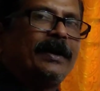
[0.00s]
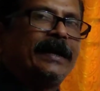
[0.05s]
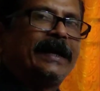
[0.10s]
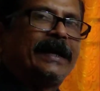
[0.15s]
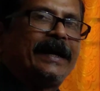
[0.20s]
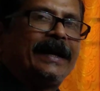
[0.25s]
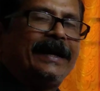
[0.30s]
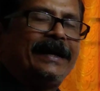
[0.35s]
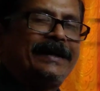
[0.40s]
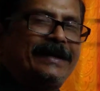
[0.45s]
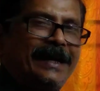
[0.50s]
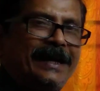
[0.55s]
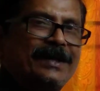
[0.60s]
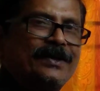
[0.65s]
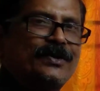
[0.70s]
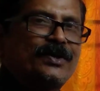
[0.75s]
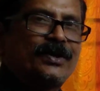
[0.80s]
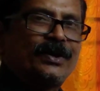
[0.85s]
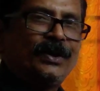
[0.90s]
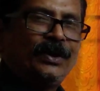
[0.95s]

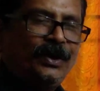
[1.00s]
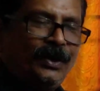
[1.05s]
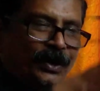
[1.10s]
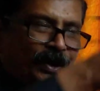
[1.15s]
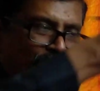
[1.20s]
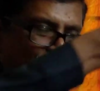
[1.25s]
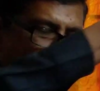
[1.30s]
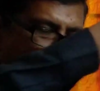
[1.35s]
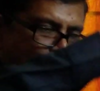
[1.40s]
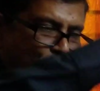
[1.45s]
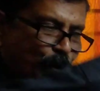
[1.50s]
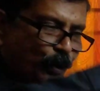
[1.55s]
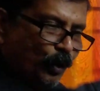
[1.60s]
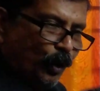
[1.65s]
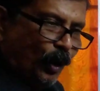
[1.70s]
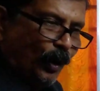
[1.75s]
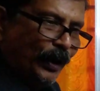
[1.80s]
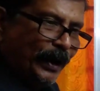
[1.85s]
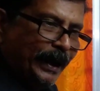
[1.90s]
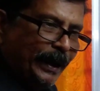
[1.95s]
decreases. If you
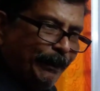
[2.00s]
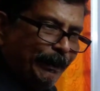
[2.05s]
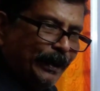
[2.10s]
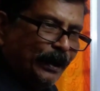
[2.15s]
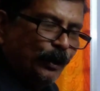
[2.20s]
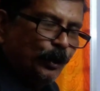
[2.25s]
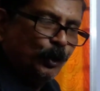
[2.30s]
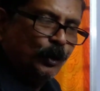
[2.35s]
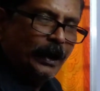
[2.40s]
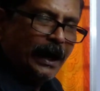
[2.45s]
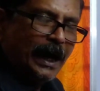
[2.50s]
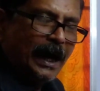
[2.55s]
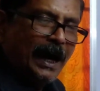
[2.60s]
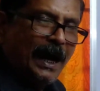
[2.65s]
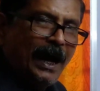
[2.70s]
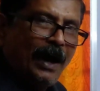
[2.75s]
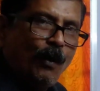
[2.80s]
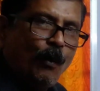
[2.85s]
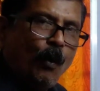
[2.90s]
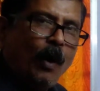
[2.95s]
go deep into
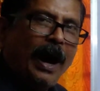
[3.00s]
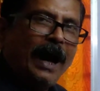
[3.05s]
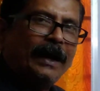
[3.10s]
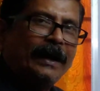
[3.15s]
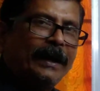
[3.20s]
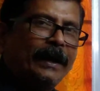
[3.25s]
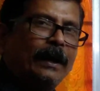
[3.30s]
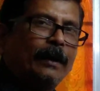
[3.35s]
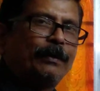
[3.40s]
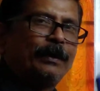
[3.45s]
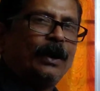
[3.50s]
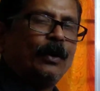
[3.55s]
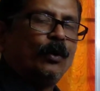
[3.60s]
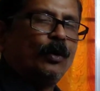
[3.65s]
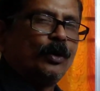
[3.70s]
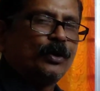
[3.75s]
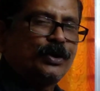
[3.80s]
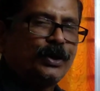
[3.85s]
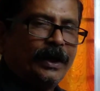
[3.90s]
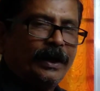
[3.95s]
the water of the
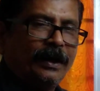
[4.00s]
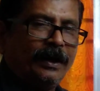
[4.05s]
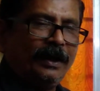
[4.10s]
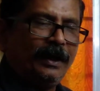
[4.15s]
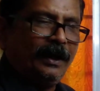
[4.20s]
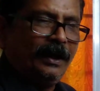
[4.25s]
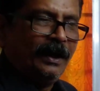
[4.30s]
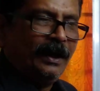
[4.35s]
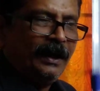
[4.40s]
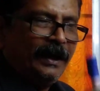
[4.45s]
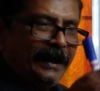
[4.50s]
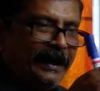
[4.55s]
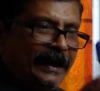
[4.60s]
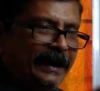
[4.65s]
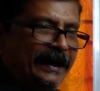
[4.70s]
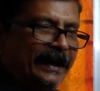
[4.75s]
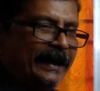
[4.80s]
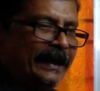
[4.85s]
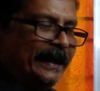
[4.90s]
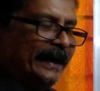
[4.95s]
ocean,
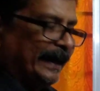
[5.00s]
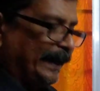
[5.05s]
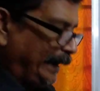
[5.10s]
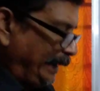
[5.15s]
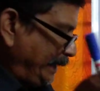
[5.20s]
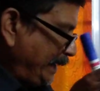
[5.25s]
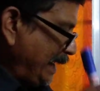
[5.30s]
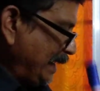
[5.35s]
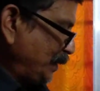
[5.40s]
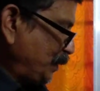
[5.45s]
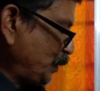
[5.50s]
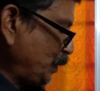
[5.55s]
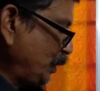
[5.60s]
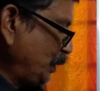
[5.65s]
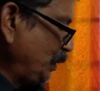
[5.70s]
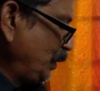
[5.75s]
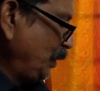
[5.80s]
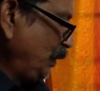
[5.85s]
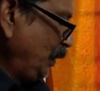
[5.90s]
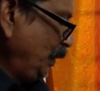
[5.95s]
it decreases.
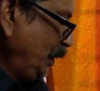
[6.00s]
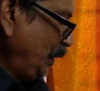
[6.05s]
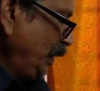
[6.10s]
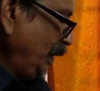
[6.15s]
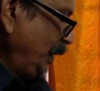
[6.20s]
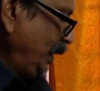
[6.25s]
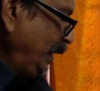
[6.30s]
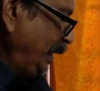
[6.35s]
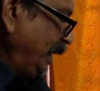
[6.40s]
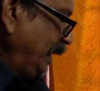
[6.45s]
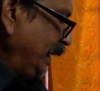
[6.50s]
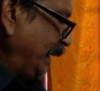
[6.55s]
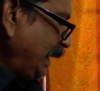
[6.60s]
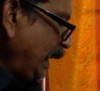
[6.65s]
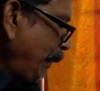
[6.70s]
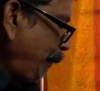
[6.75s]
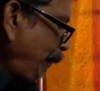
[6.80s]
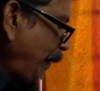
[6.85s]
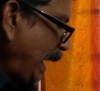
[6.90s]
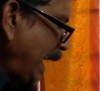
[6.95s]

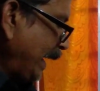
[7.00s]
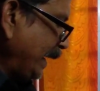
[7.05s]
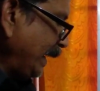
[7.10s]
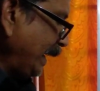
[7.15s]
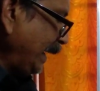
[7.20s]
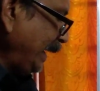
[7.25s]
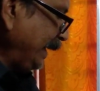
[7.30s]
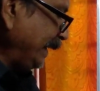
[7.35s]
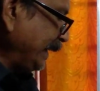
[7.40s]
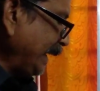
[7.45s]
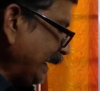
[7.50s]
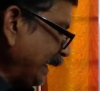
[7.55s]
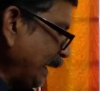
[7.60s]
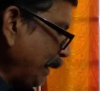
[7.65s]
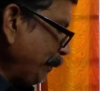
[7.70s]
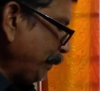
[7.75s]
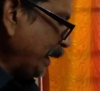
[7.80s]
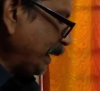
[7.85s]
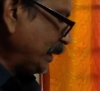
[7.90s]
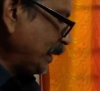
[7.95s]
The final in the
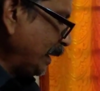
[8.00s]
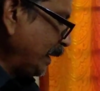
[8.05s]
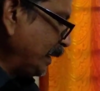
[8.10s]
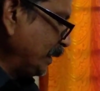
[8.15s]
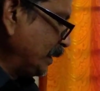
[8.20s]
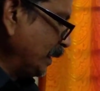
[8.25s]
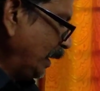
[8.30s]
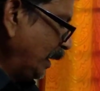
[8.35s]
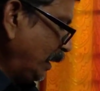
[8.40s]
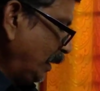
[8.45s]
temperature is